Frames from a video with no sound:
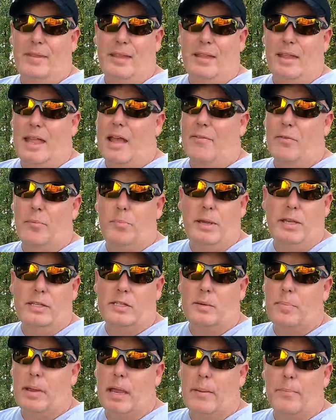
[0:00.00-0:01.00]
have a piece
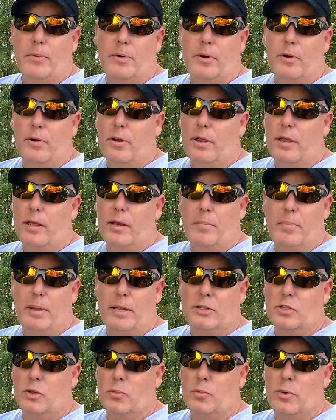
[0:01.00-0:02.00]
of paper and a
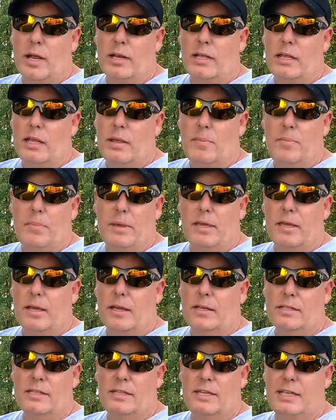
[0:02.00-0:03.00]
pencil ready,
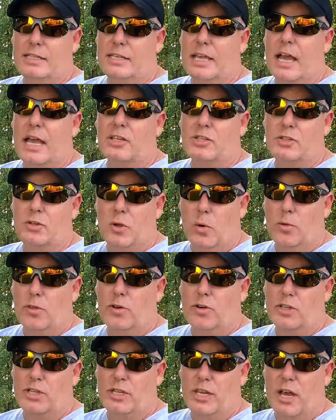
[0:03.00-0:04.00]
because these guys know
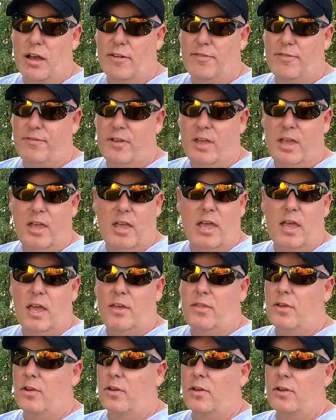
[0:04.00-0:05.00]
their stuff
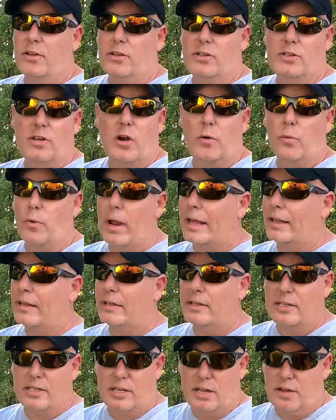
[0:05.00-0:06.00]
and they're going to start
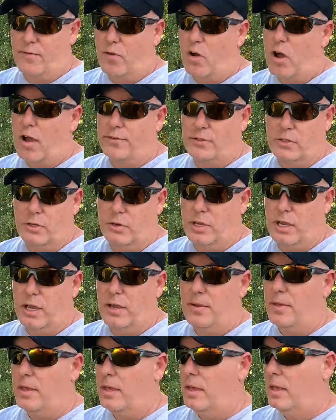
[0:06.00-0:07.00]
rattling stuff off to you.
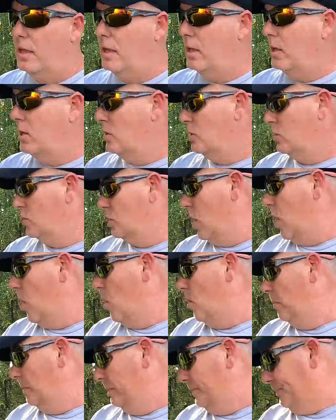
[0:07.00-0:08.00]

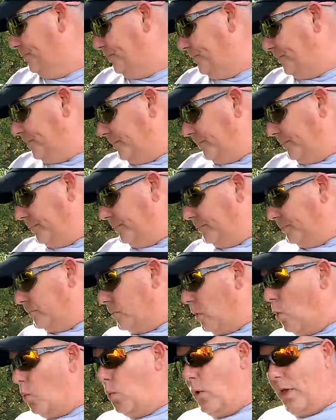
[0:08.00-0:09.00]
So
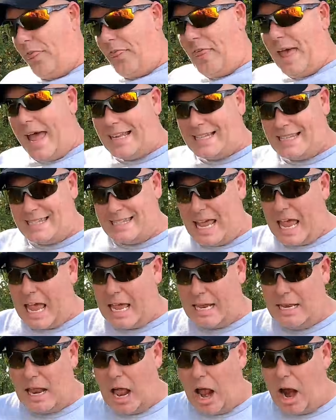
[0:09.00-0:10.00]
with that
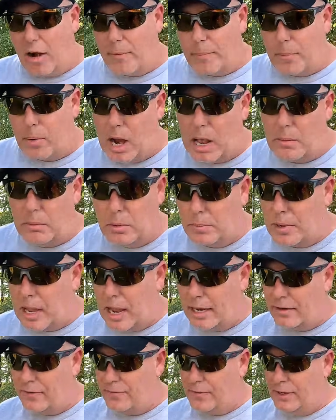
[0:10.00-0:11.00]
said, our problem
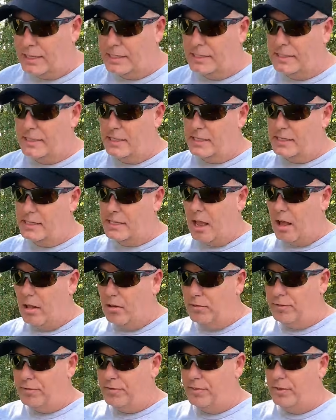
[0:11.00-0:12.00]
kind of fixed
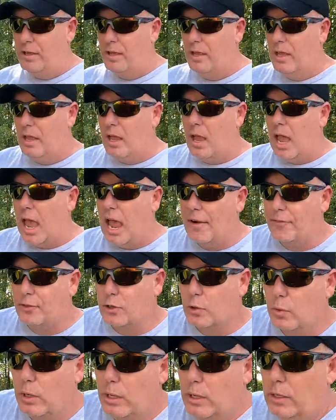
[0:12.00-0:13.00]
itself after
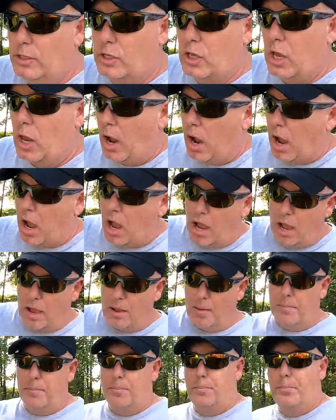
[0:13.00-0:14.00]
we
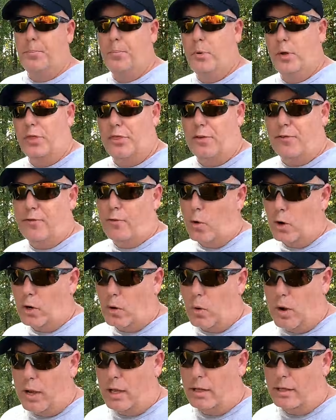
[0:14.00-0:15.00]
put the fork
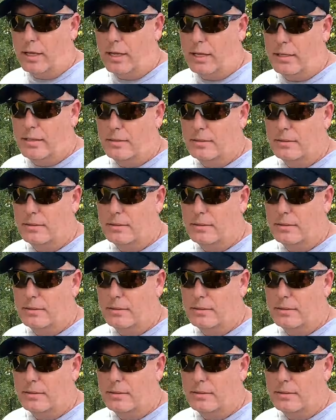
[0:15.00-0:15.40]
oil in.